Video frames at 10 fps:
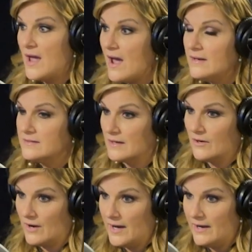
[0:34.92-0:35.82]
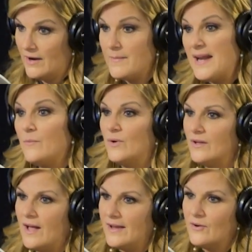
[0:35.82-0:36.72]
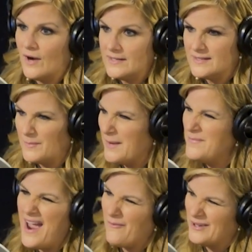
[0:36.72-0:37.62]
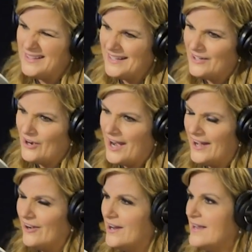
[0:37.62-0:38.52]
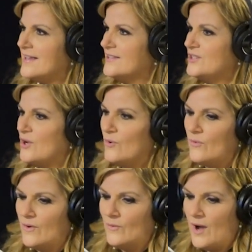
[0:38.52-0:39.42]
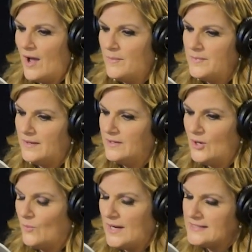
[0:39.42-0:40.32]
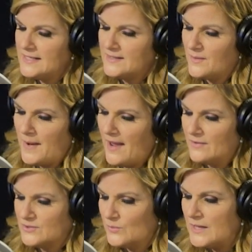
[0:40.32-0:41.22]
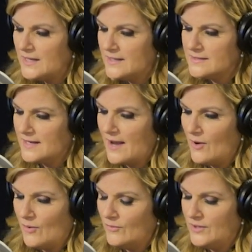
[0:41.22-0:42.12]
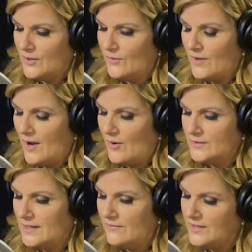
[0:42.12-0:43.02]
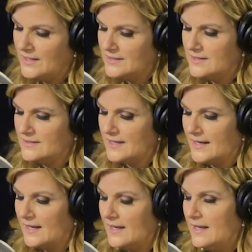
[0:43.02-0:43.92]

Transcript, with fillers: not as a crier. I mean, I will. I cry some, but I'm not really a me crier. Either. So, I'll, you know, when I say something about how sweet it is and how, you know, how in love he is, he's like,